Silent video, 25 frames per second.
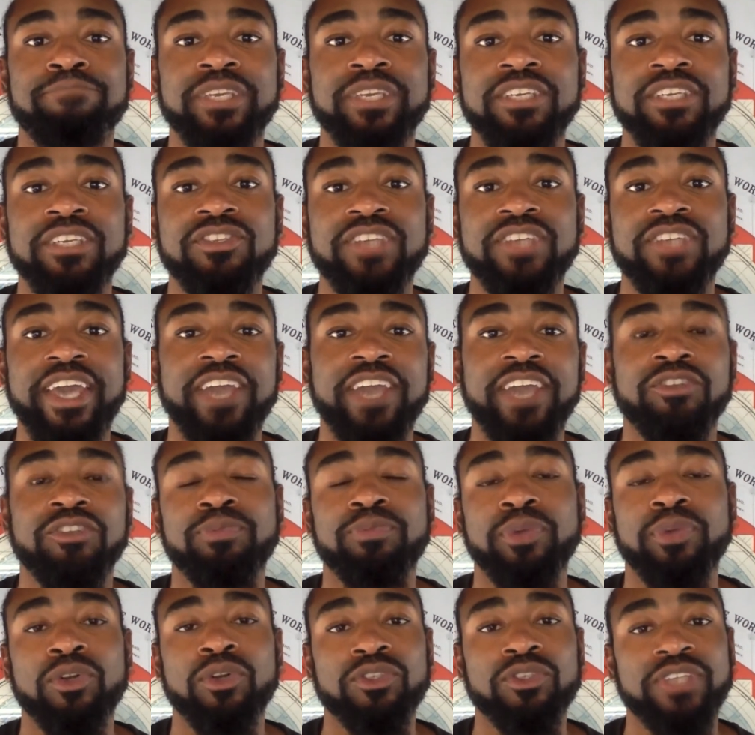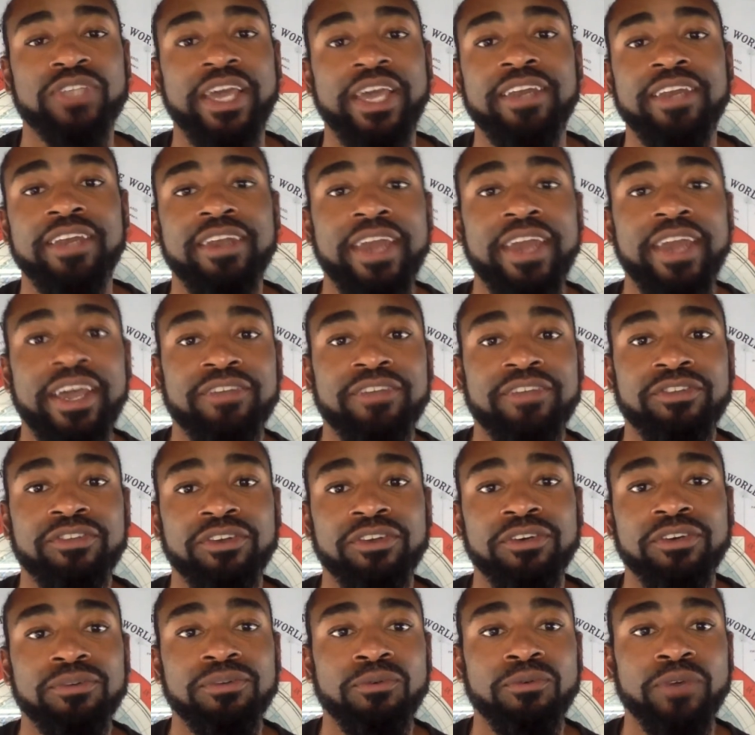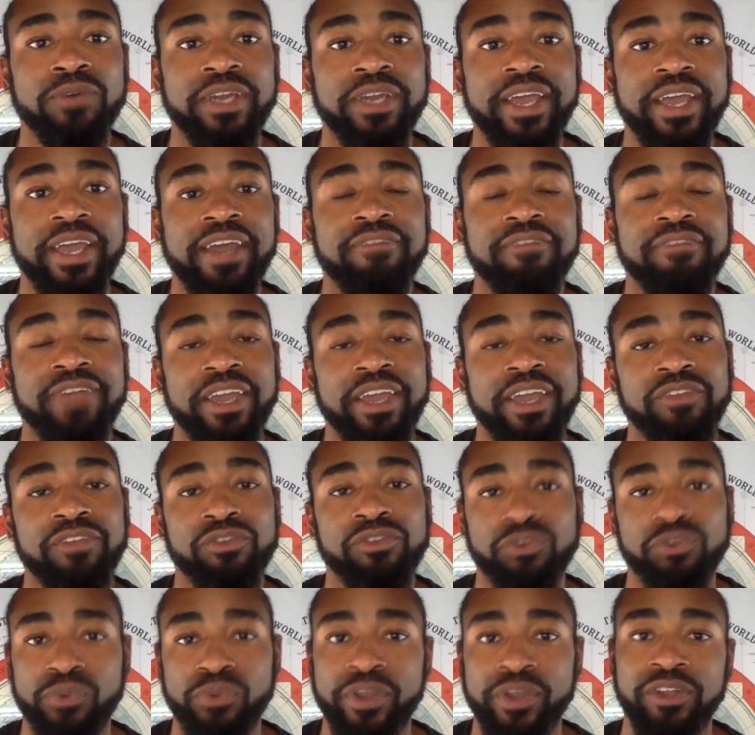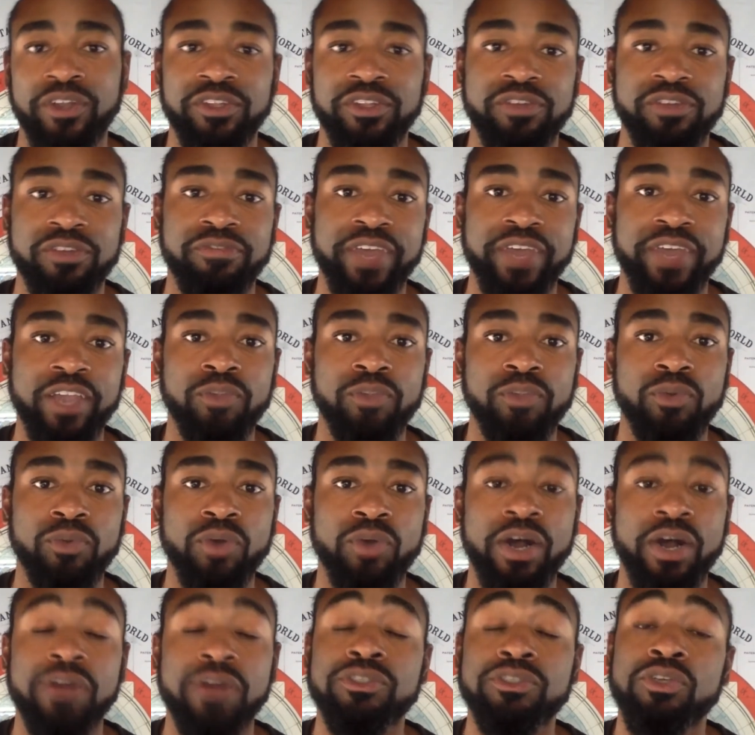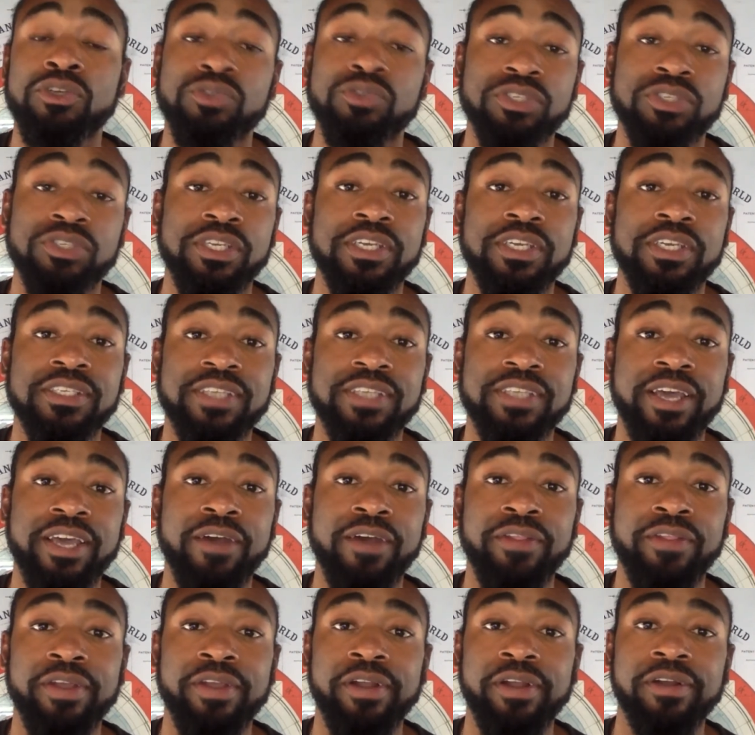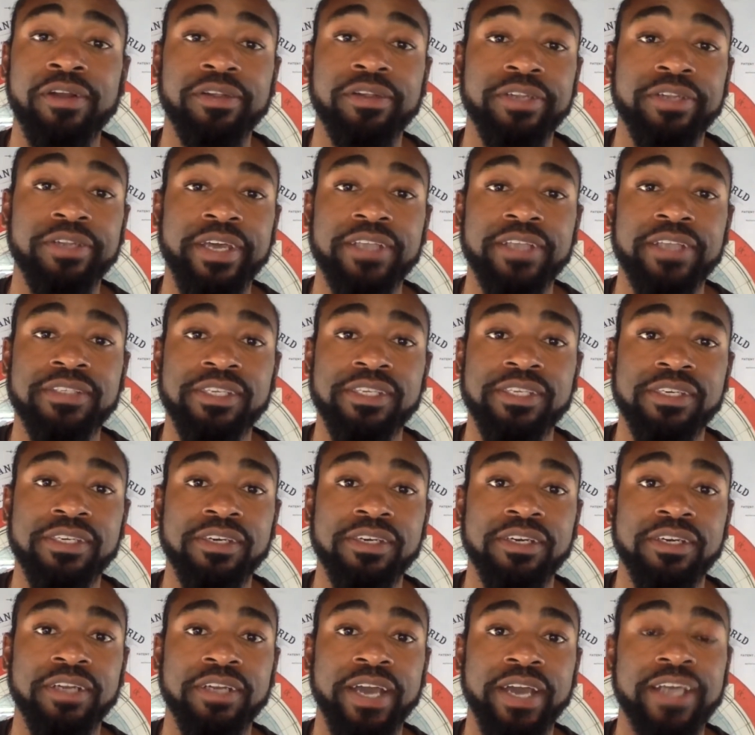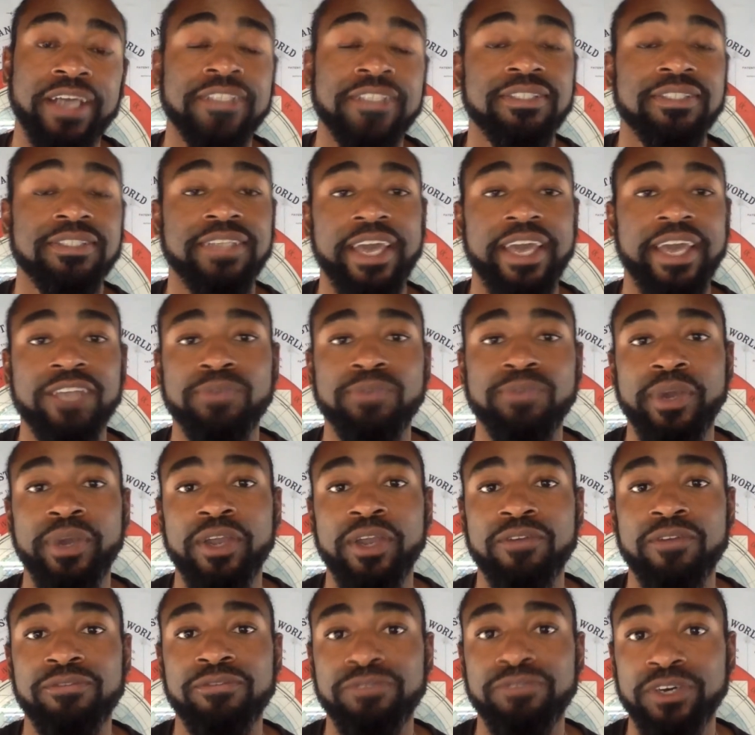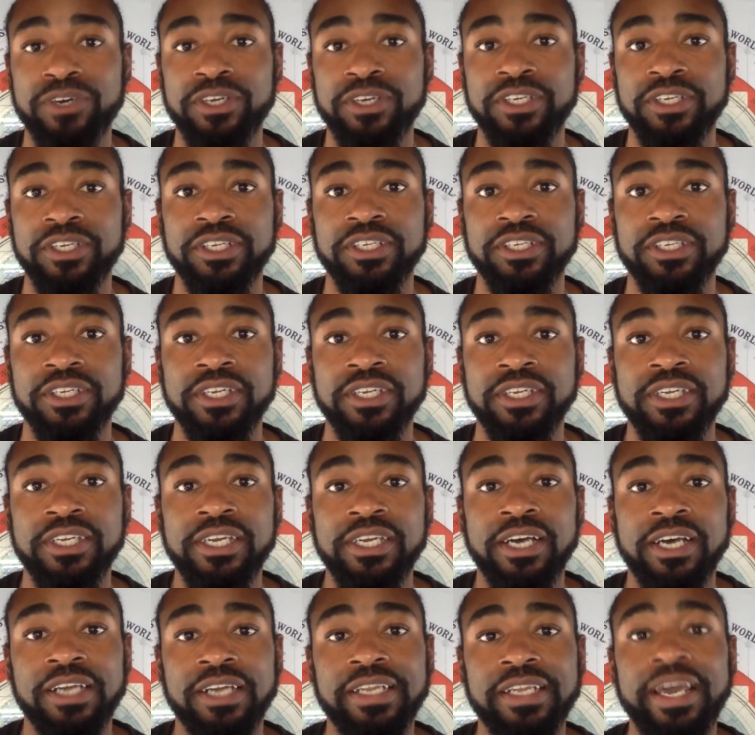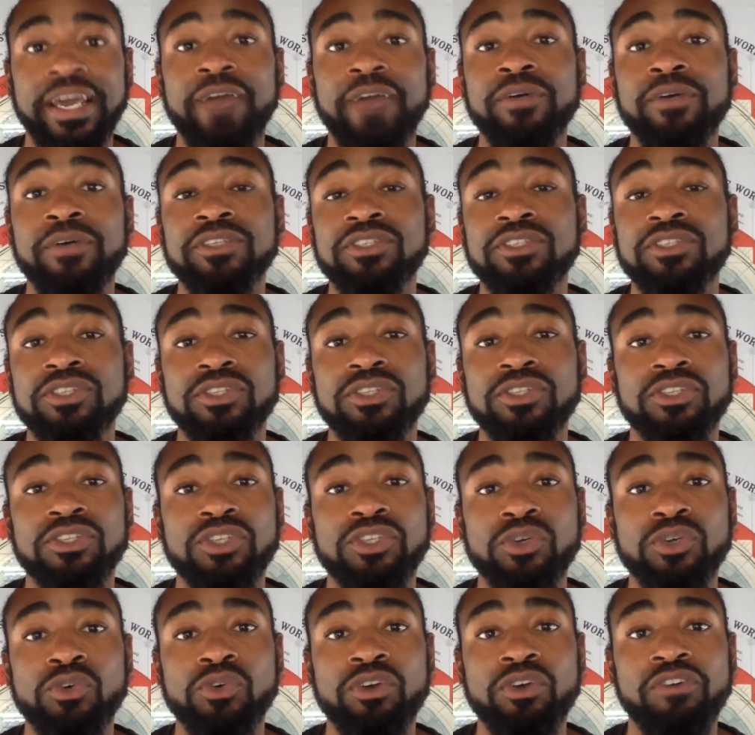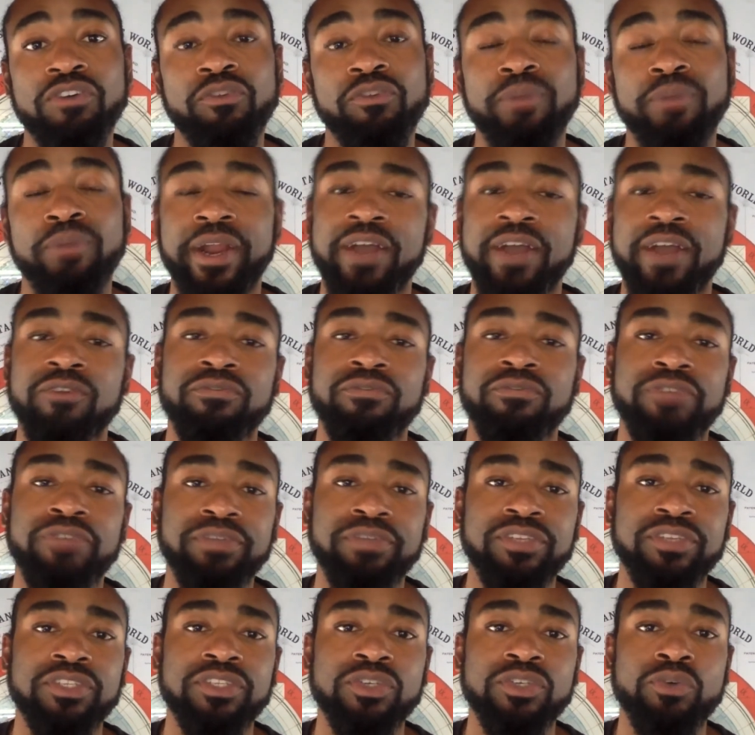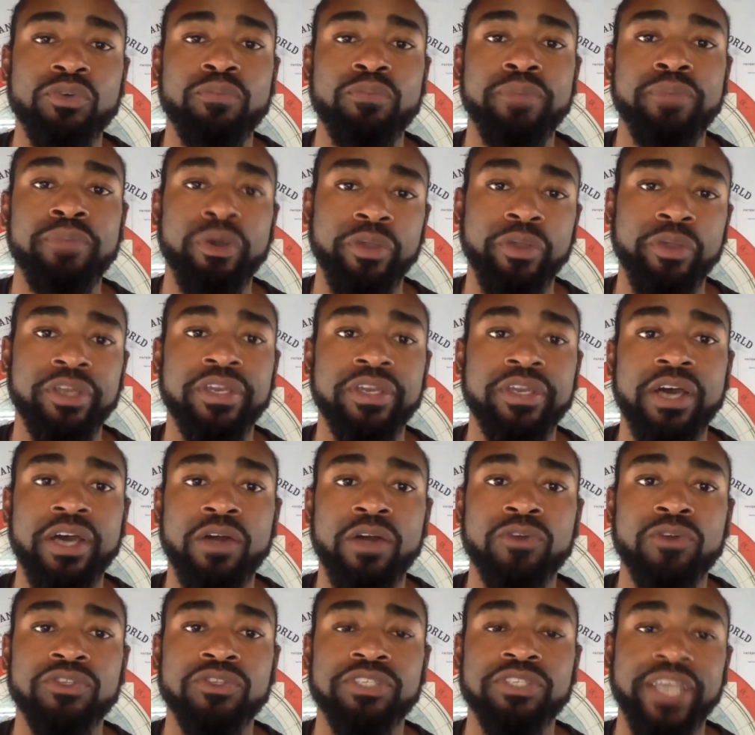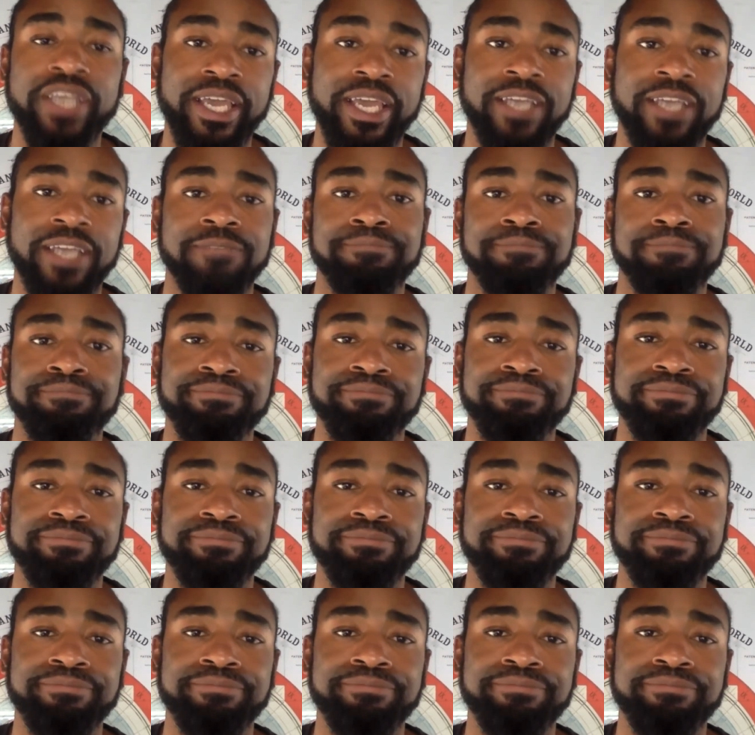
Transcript: these experts at NASA would have answers readily available, also seeing as how they're collecting a nice taxpayer-funded allowance to the tune of around $52 million a day.